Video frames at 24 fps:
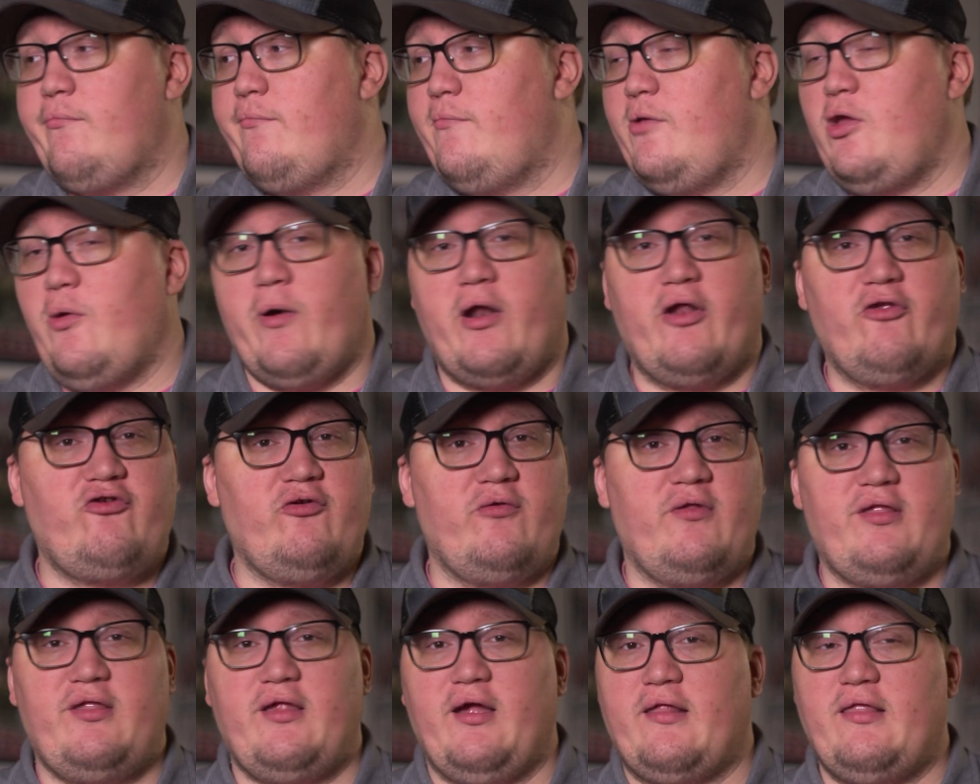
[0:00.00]
You want to
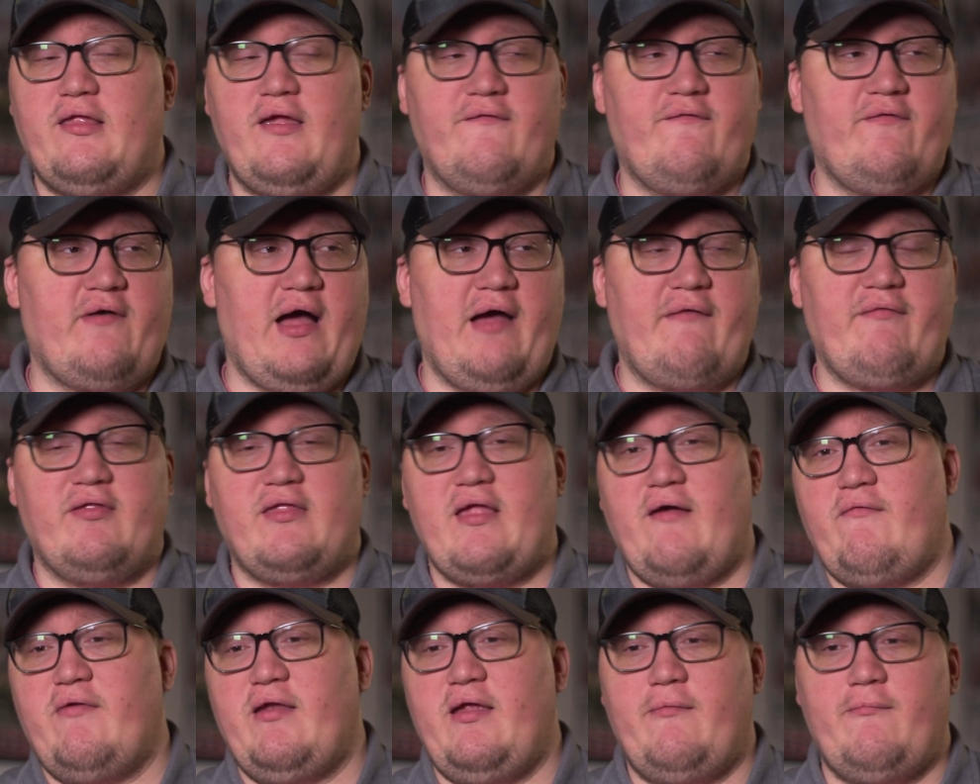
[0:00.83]
shoot 65,
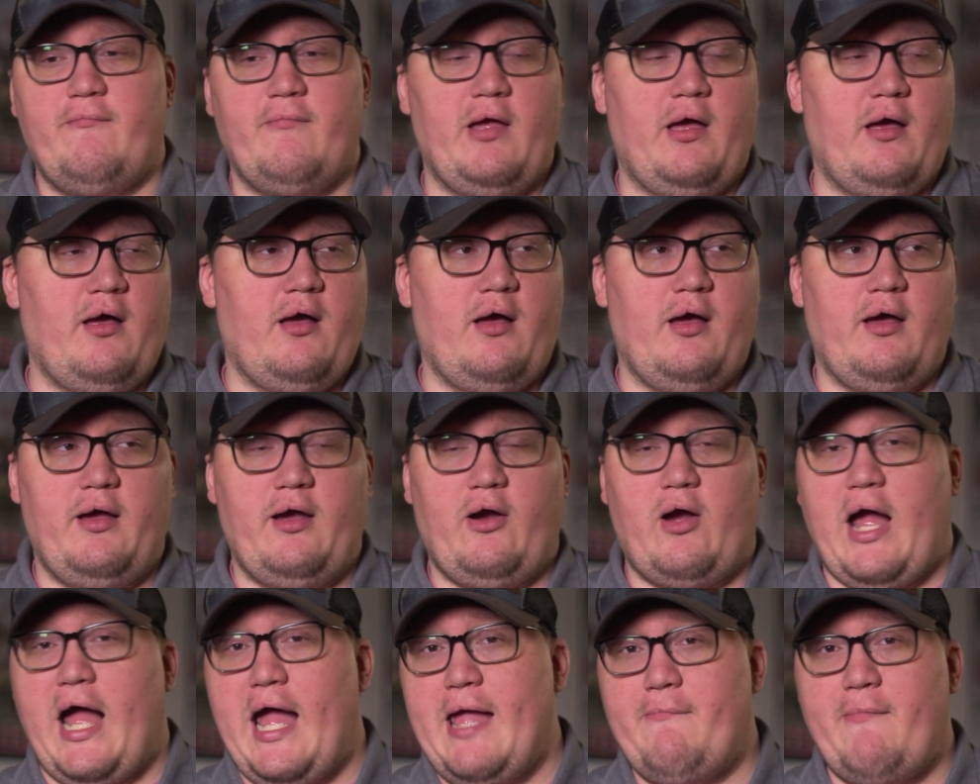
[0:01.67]
70
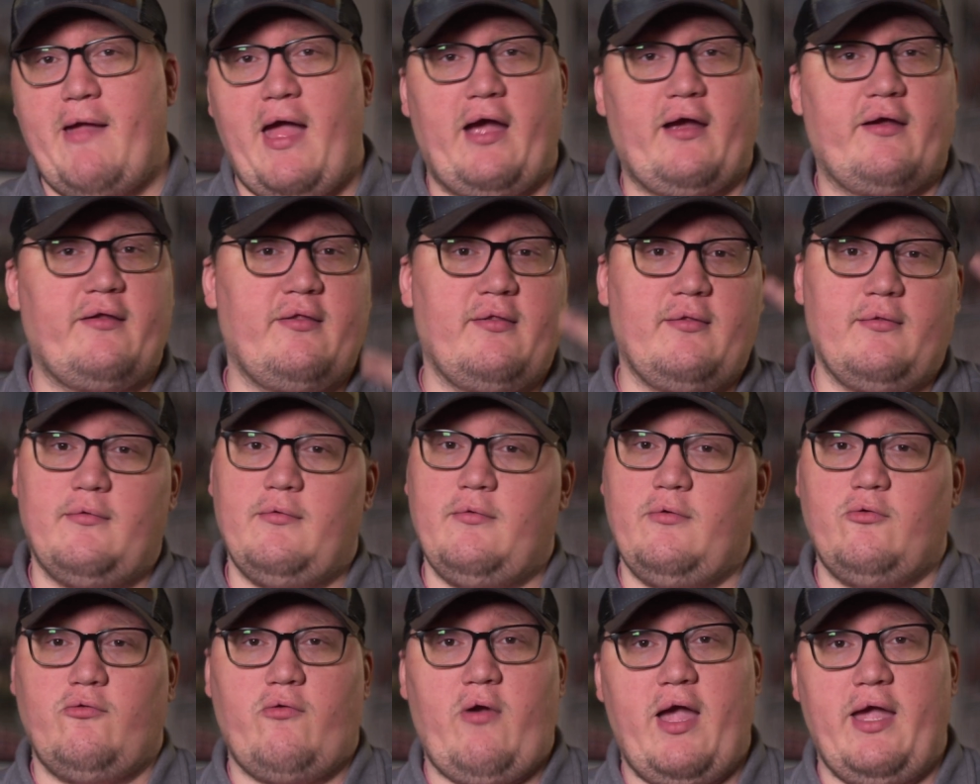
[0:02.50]
IMAX.
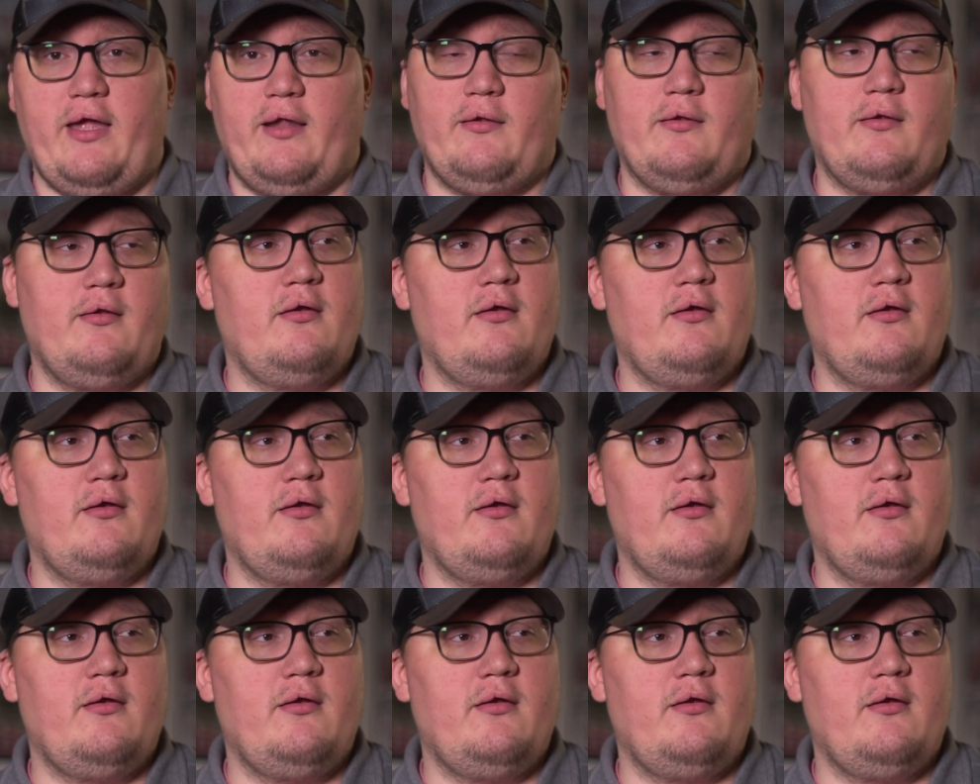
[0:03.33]
Great.